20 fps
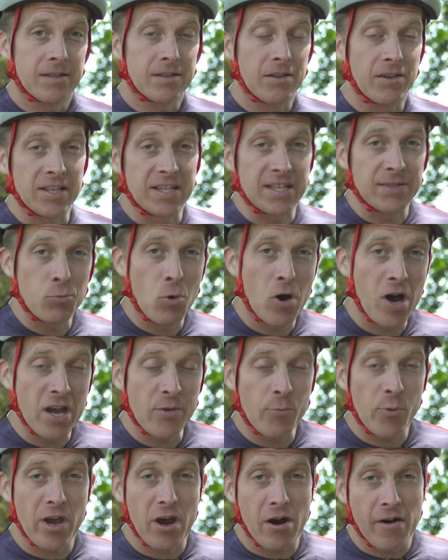So this is why
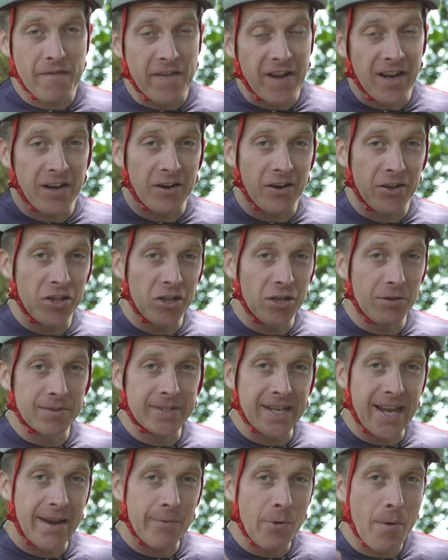we are in fact going to
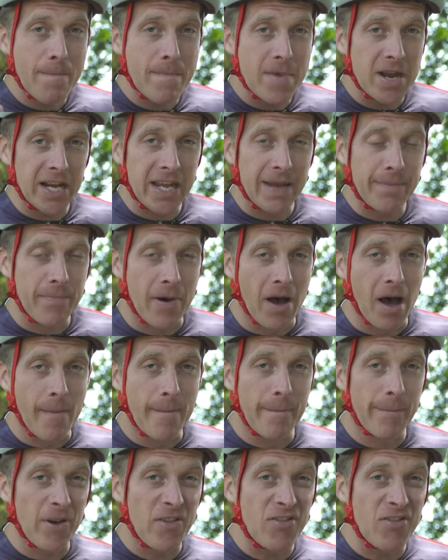use our mini pump.